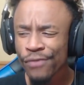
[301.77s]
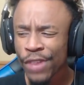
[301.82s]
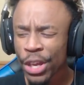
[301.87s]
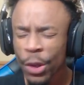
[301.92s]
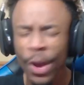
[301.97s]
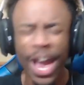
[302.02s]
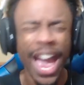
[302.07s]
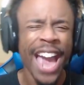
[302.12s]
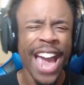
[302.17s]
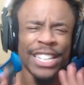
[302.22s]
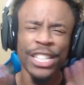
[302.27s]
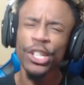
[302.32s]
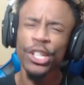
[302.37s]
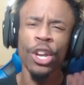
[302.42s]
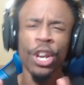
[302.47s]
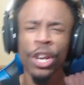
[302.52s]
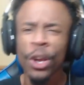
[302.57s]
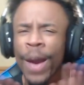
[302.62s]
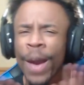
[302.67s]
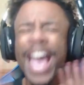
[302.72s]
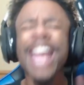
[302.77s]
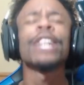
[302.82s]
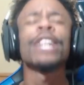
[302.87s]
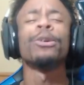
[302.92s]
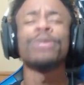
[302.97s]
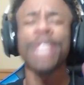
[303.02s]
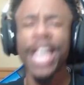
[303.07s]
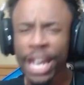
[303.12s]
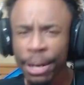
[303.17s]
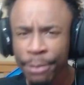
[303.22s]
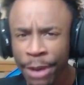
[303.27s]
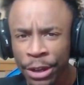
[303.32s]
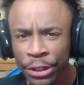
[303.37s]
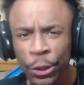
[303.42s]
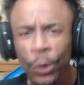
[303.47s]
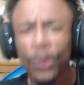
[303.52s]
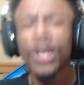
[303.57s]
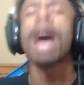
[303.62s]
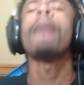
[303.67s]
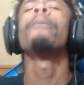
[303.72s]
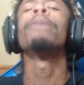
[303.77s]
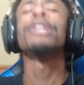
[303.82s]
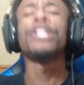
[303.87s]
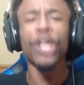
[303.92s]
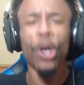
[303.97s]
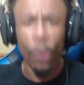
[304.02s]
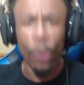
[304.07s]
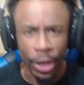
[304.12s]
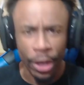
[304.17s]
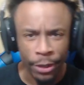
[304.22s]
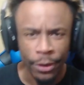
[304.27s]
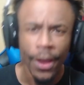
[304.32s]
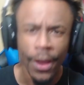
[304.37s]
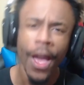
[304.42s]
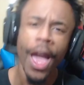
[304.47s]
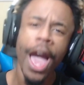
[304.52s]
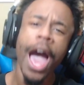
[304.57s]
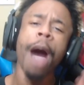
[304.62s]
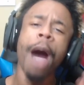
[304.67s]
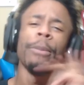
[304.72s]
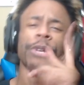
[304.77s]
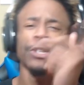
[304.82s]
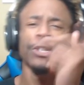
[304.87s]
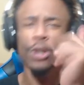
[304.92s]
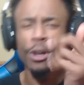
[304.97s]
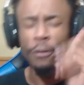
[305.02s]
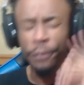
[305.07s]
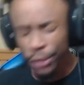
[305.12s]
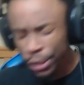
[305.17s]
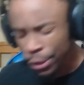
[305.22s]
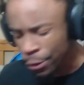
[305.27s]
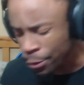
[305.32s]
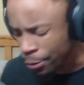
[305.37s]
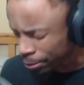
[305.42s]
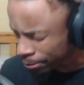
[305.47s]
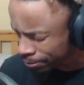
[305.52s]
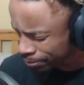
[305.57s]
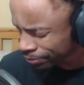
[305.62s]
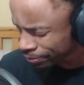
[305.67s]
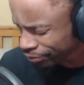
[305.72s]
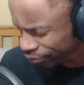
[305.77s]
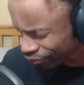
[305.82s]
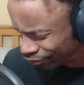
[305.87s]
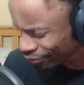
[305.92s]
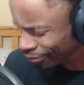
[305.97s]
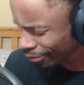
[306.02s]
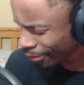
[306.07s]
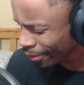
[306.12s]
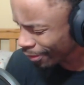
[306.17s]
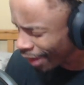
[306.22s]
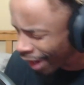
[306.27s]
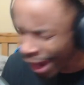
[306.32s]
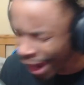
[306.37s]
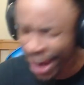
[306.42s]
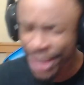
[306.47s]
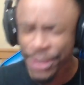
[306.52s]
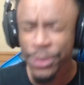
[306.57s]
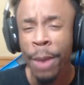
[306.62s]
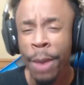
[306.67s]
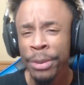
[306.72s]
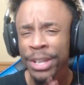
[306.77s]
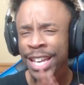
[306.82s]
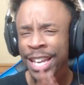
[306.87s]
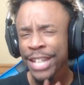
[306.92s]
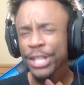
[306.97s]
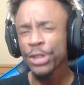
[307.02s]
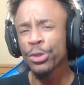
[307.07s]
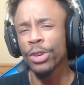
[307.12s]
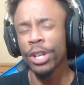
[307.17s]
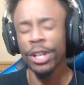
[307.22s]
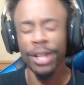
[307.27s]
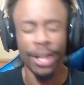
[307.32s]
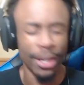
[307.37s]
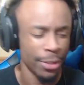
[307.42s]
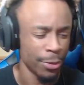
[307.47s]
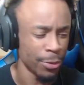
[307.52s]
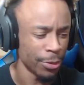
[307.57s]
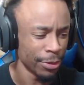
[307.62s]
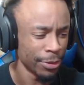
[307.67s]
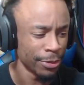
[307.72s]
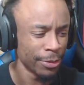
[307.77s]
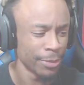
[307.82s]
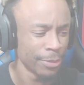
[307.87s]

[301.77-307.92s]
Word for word: No, actually, no, no, no. Ain't no thinking about doing it. I'm going to it. I'm going to do it for you. All right, so I'm going to catch you in the next one.